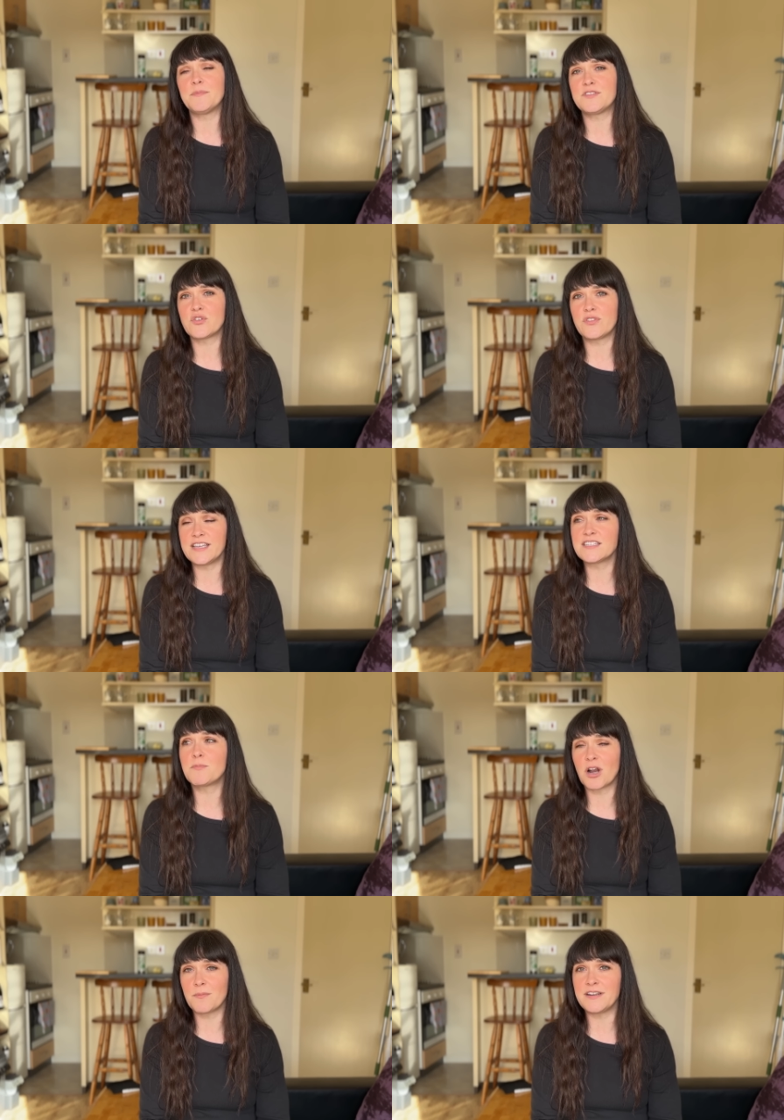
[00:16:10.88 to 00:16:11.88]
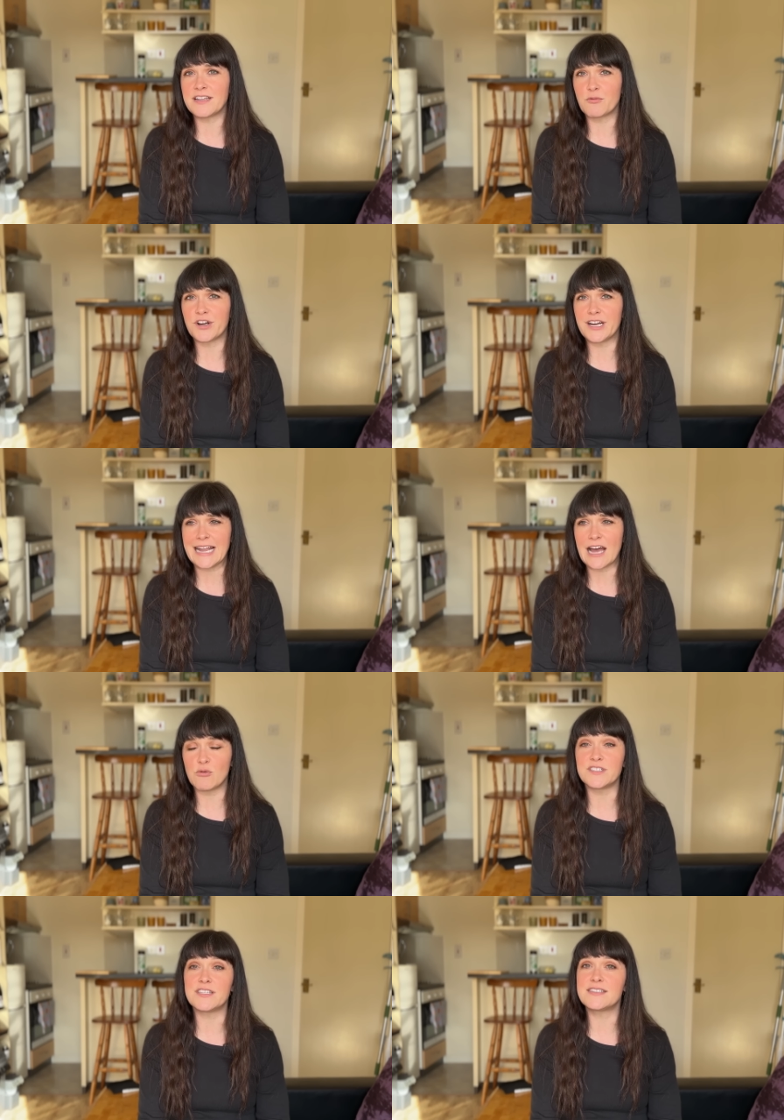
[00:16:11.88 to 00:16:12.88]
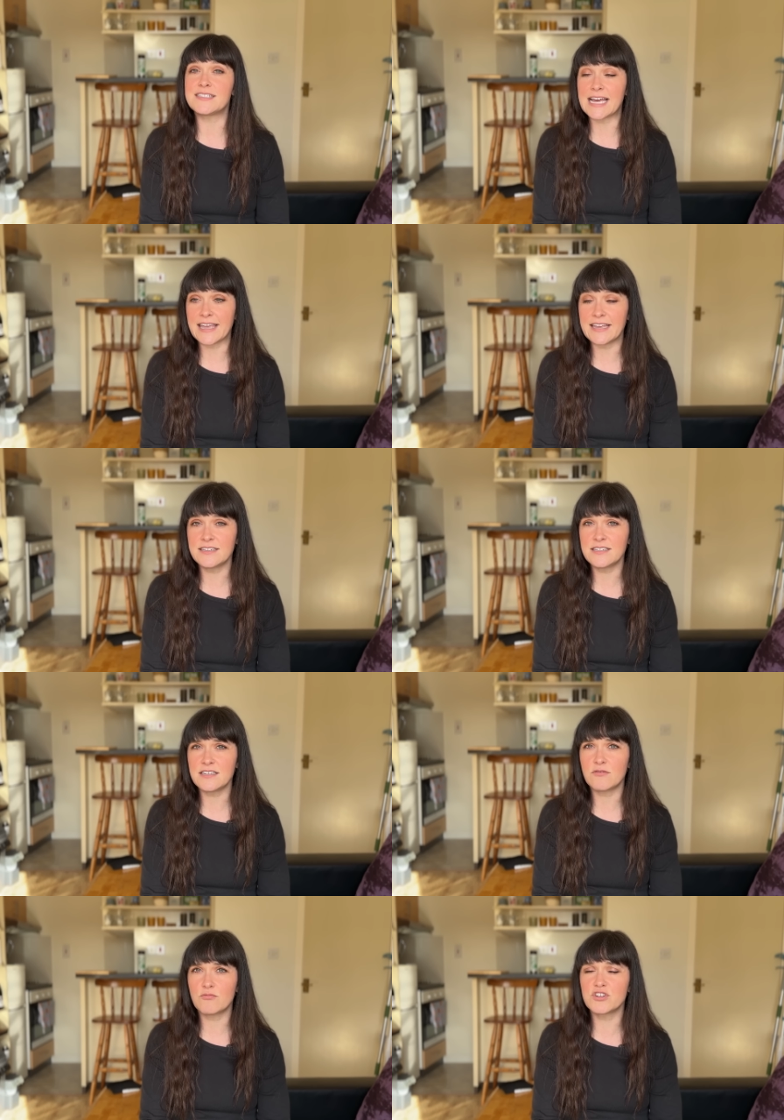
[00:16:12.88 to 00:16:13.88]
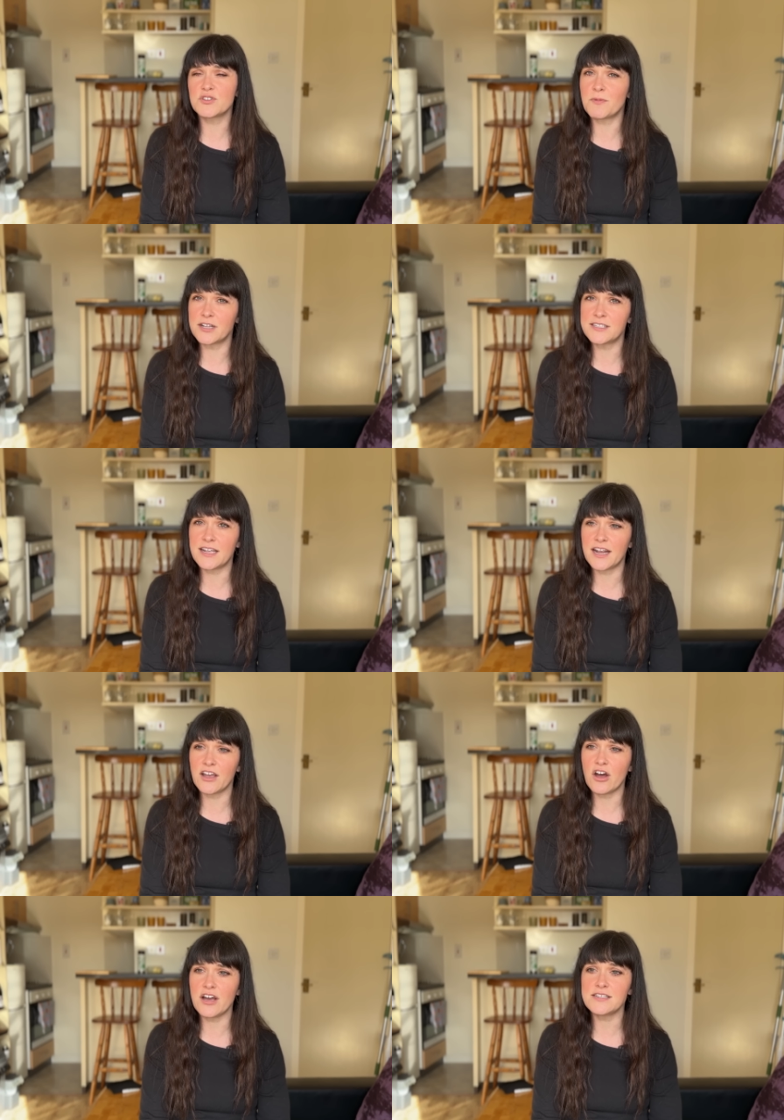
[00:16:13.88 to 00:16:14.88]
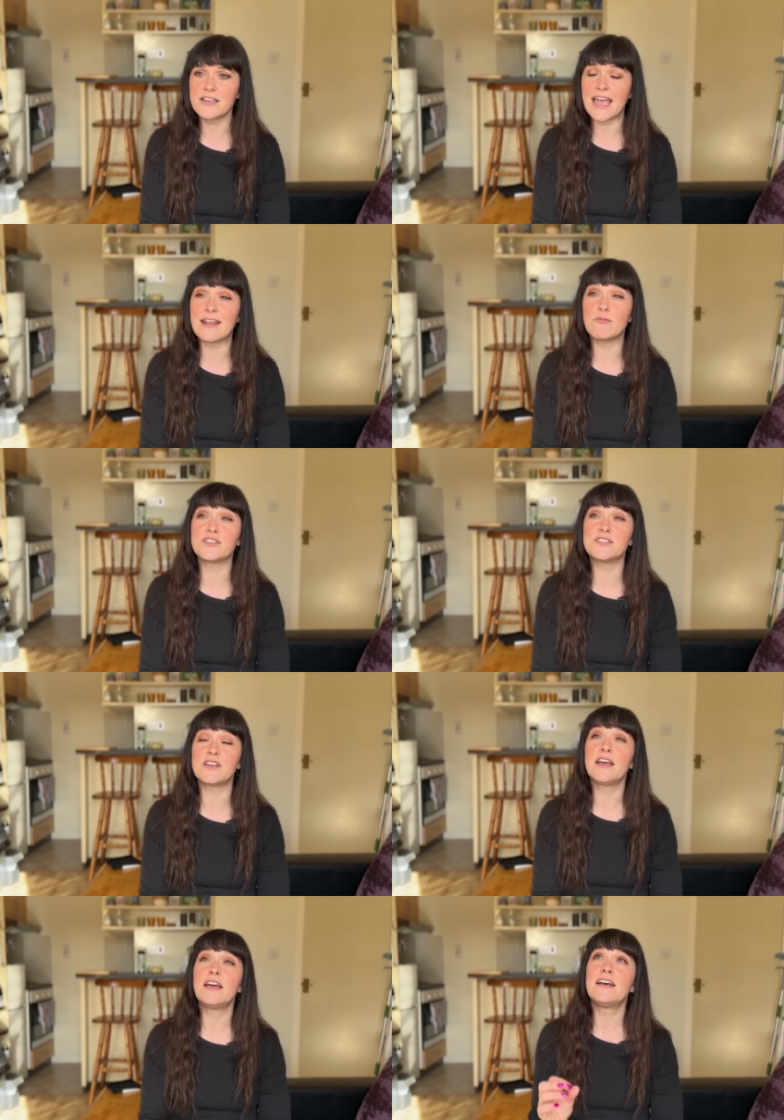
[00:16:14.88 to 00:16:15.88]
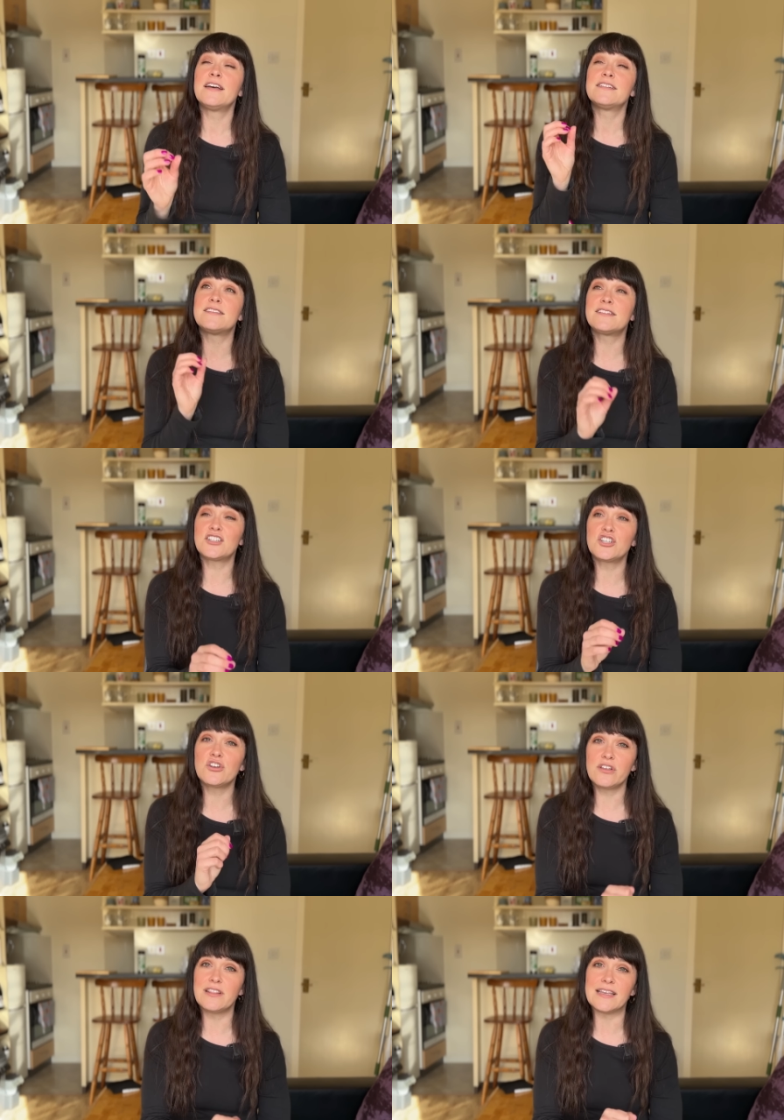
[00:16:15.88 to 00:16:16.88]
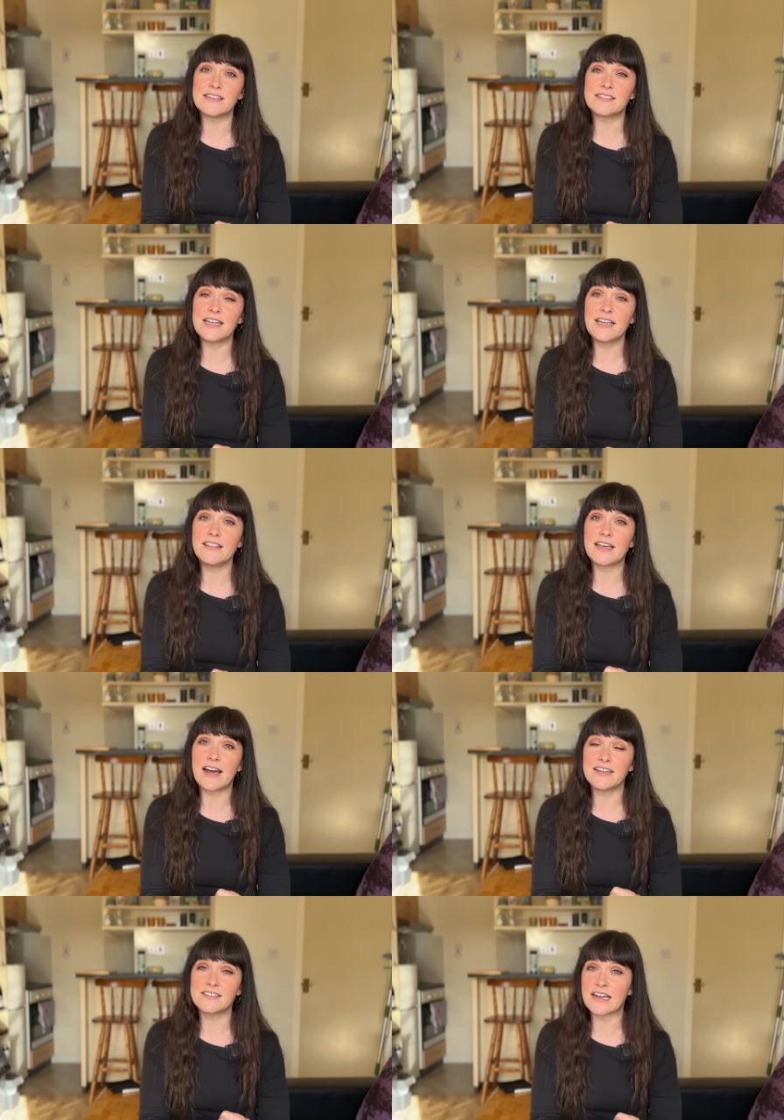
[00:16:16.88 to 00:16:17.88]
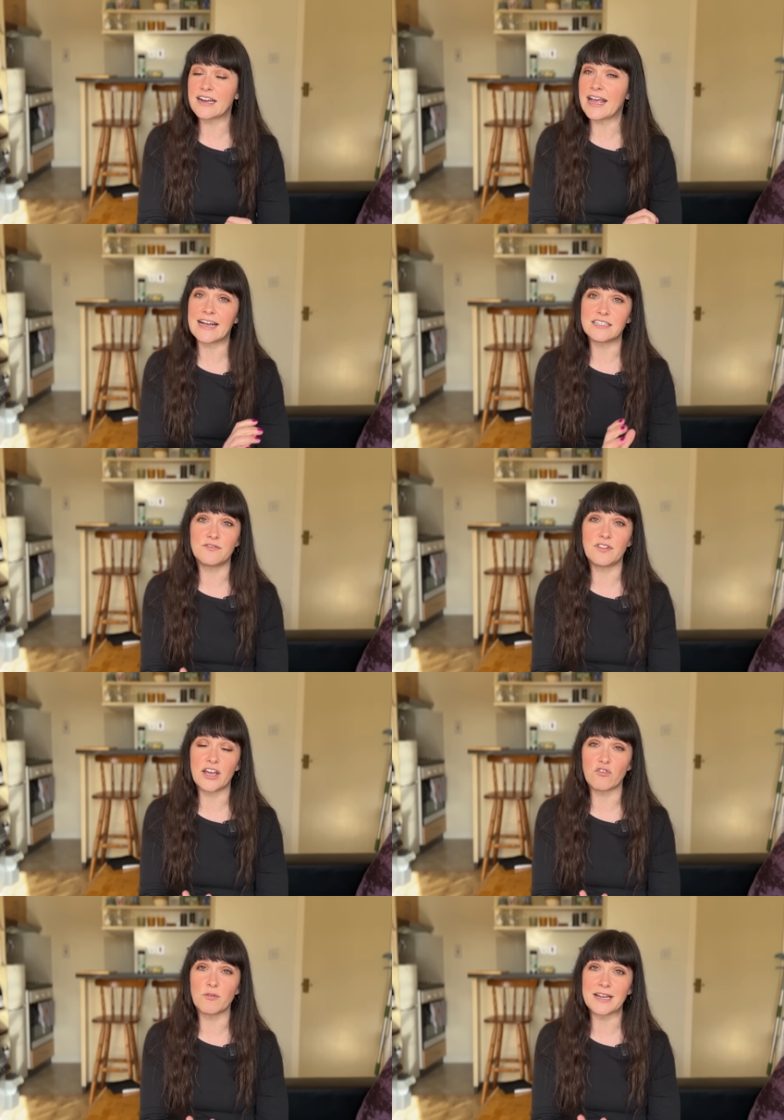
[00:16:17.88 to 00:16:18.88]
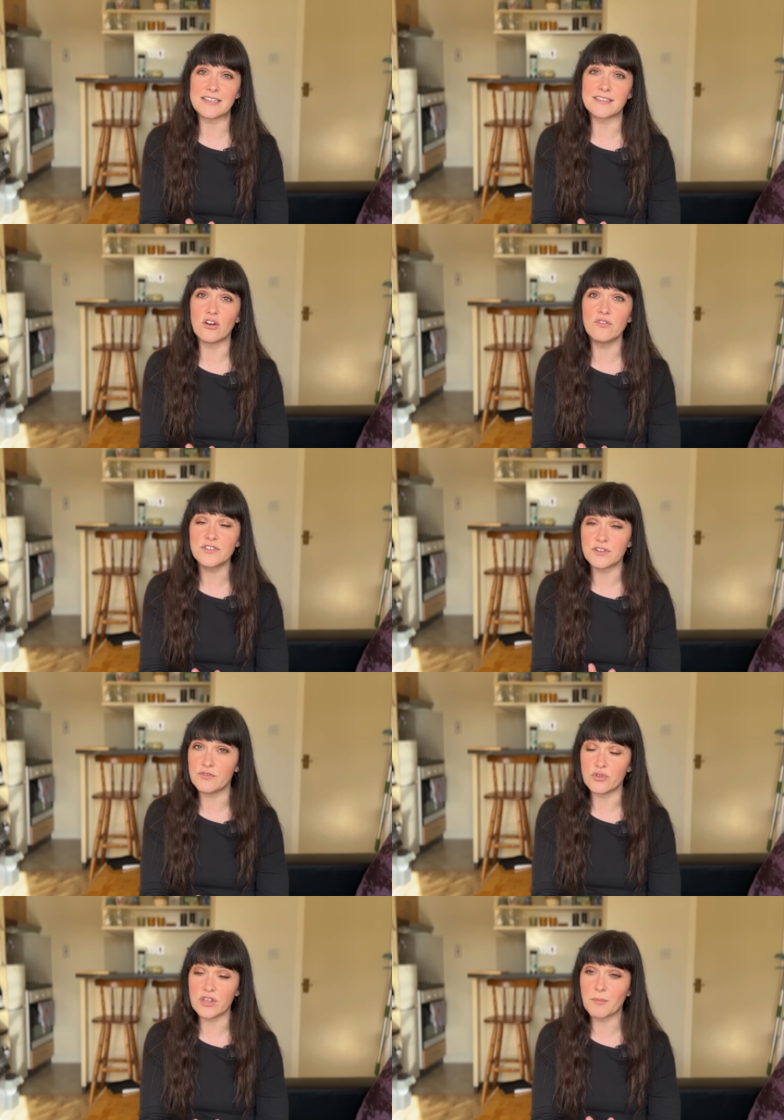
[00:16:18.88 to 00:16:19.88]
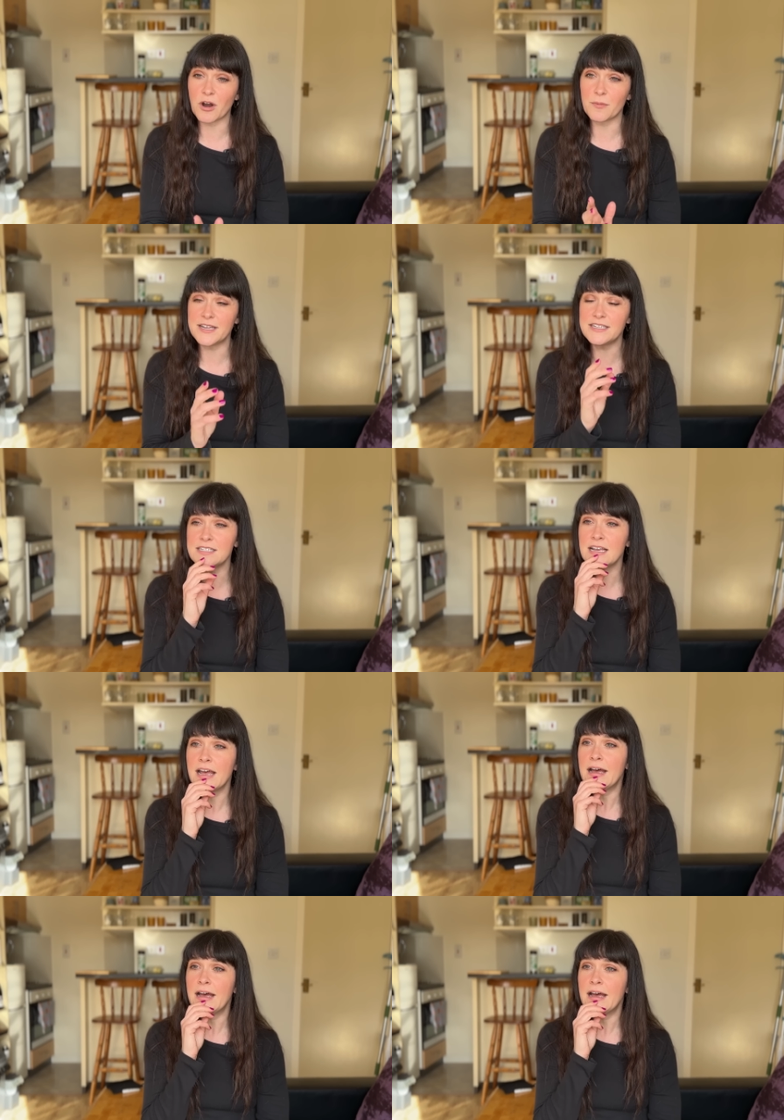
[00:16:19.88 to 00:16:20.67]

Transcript: So this apartment that we're in now was the second response that I got, and it was such a good listing that I decided I had to fly over myself to view the apartment.